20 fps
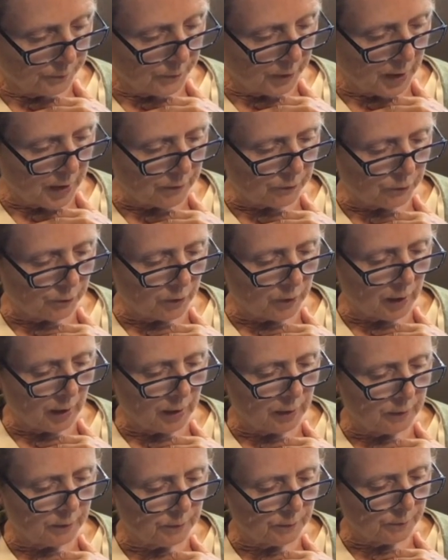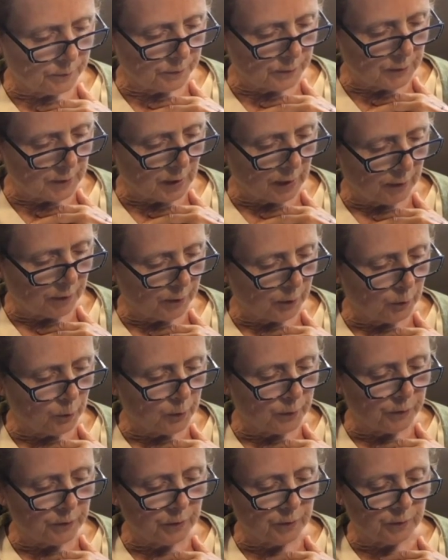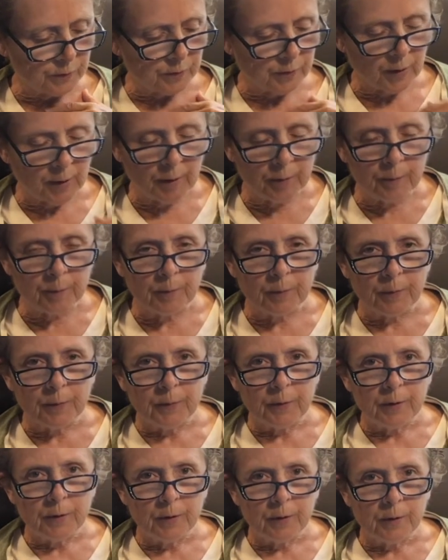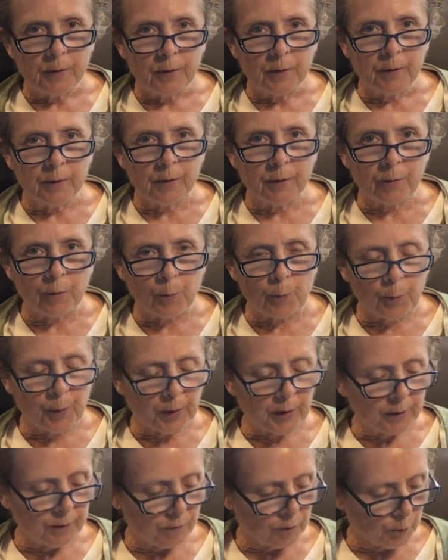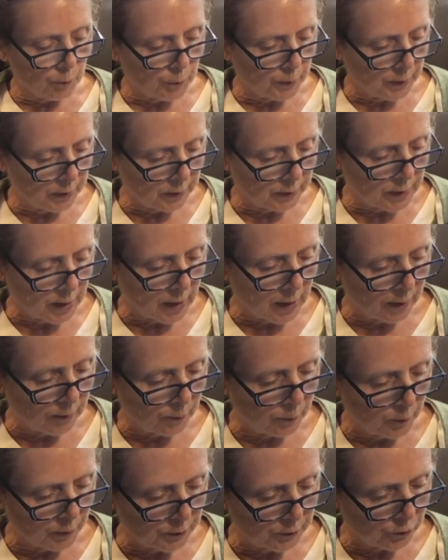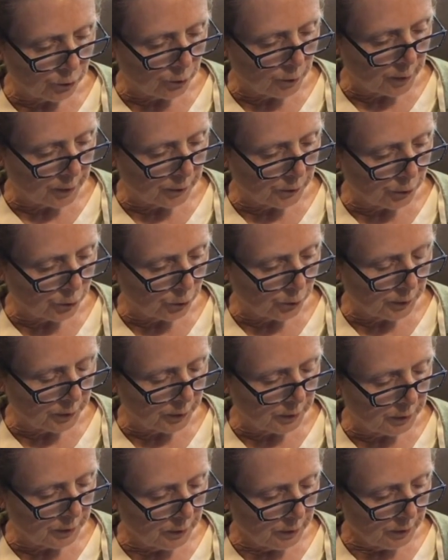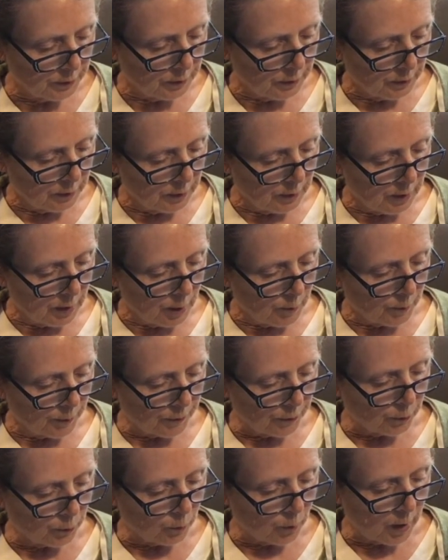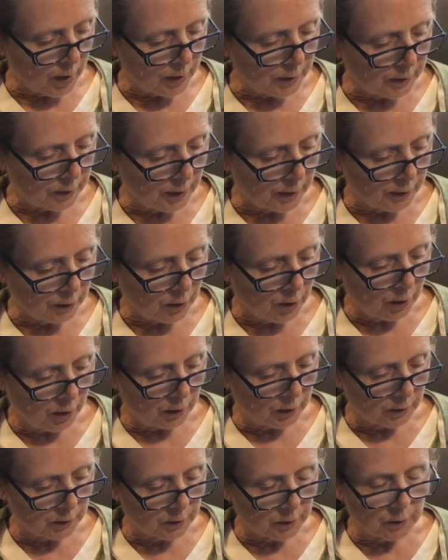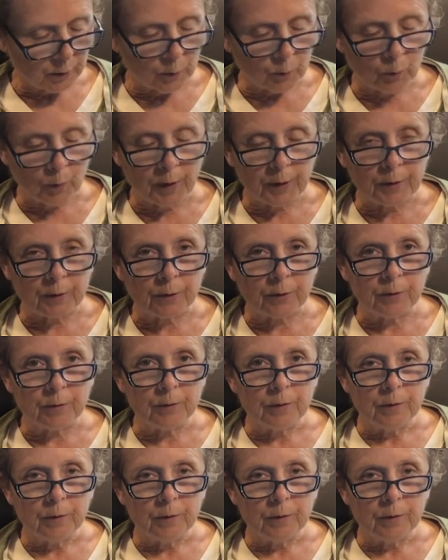After that, nothing was the same. The pig of the pig and I went to our tree, but the rock I called Arundel